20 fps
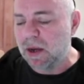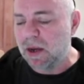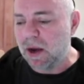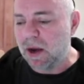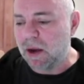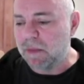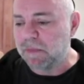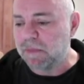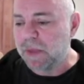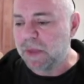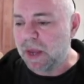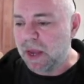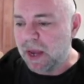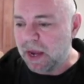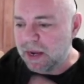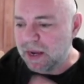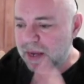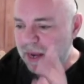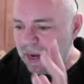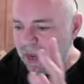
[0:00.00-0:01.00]

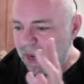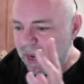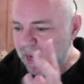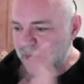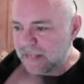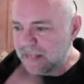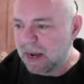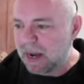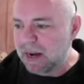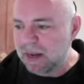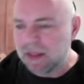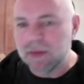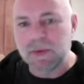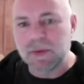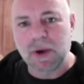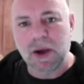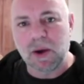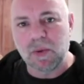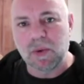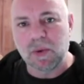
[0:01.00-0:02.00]
and get it exactly the
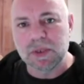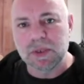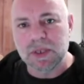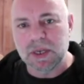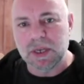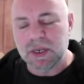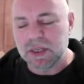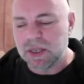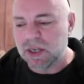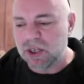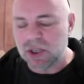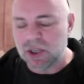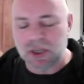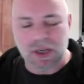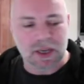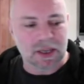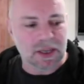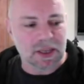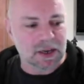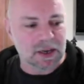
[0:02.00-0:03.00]
way I want it
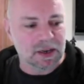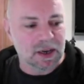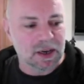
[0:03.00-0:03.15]
digitally. Then